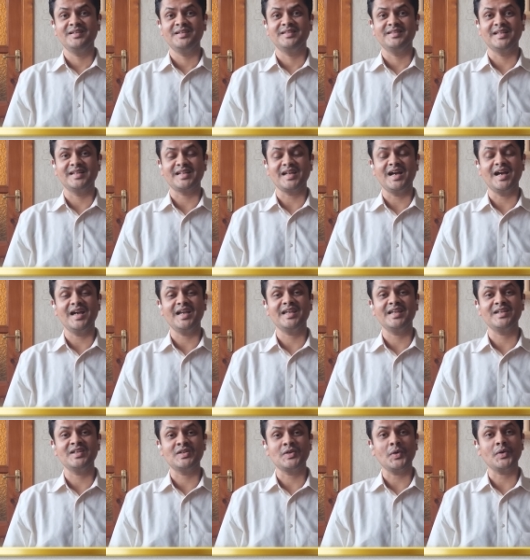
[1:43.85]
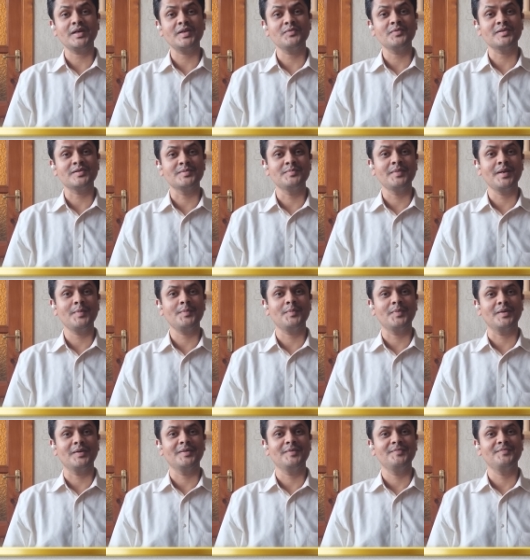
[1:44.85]
that I don't even
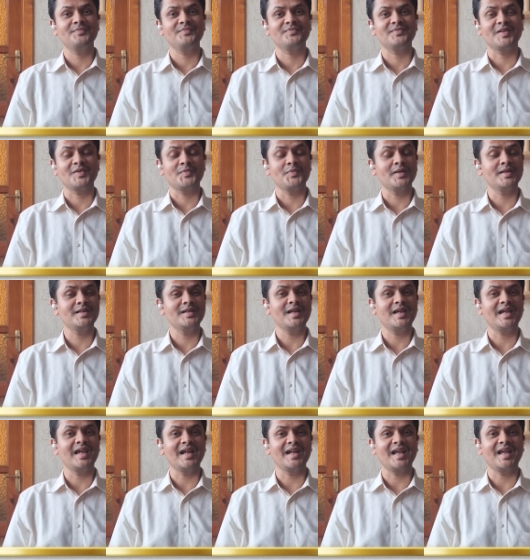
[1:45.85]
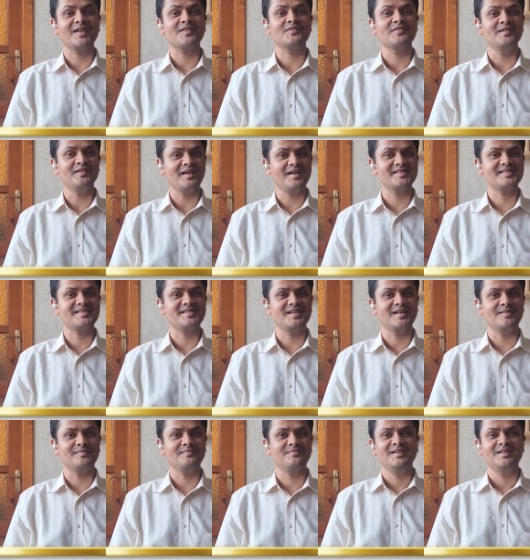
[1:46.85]
remember that when did I get angry last time.